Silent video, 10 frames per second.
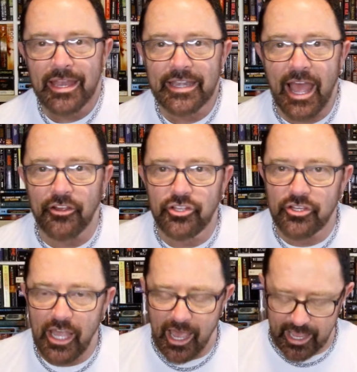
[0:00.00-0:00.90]
Now, you
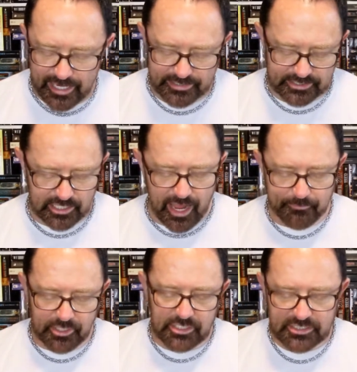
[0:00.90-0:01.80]
guys,
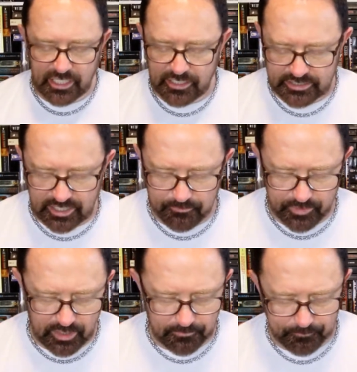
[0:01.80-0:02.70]
I'm going to tell you
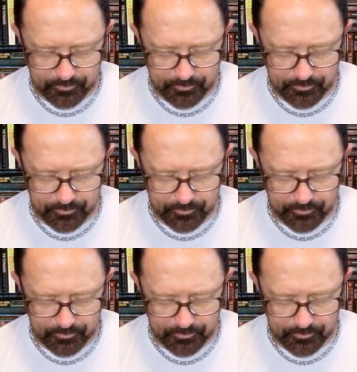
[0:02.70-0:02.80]
something.